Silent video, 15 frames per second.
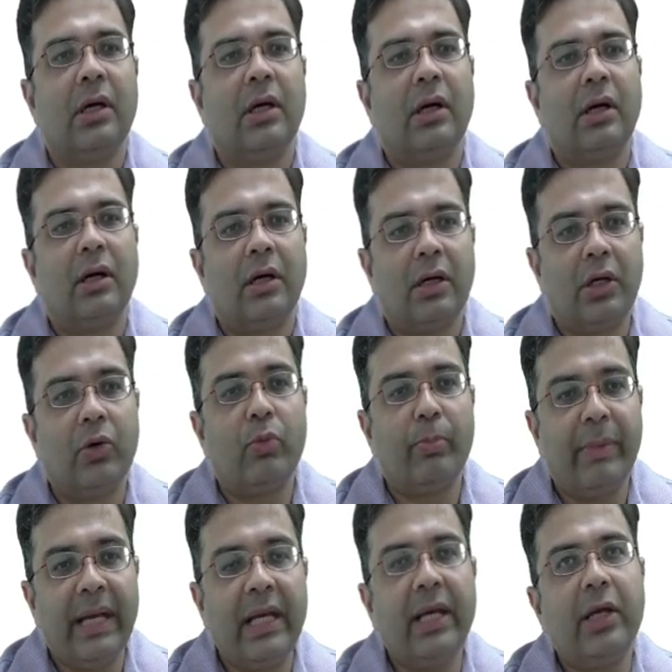uh, due
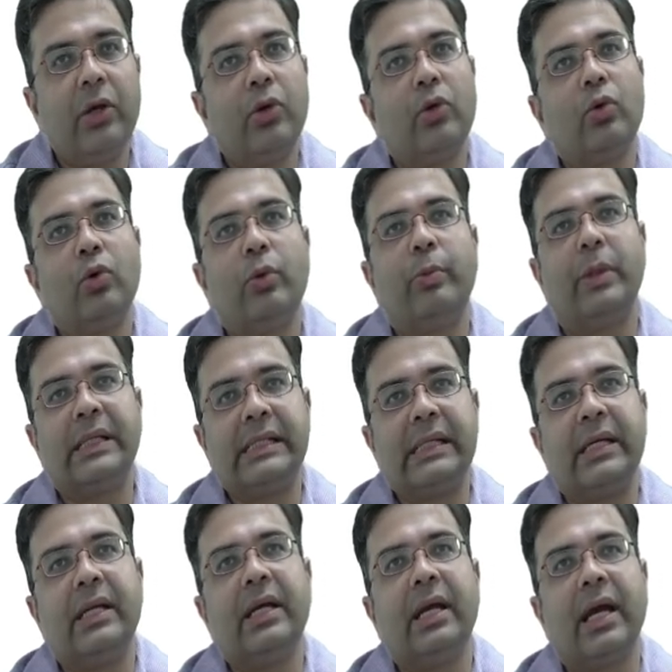mainly due to
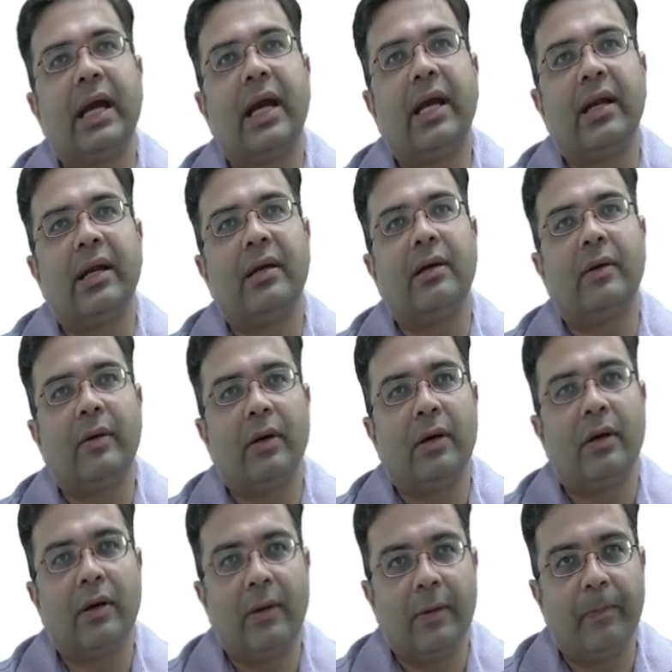obesity and
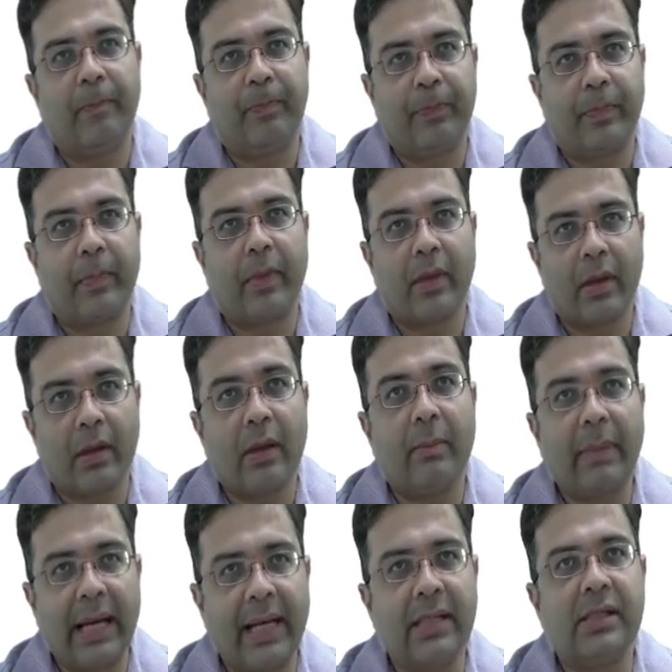uh,
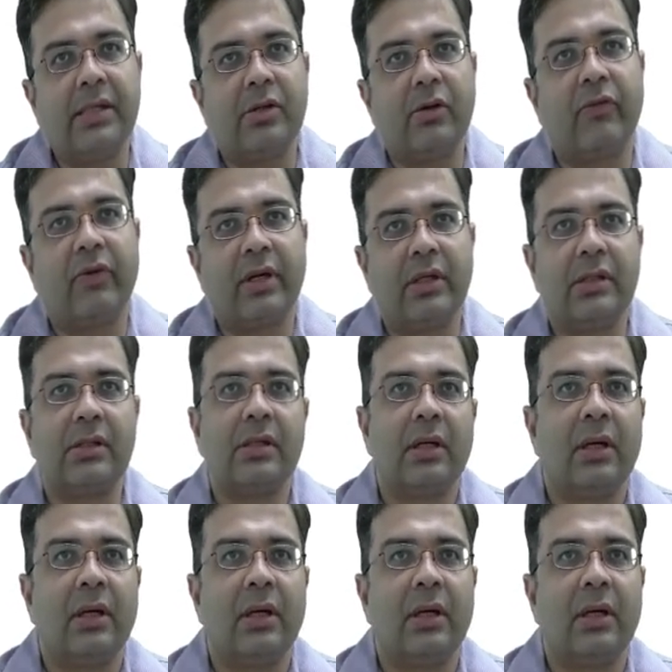Barrett's esophagus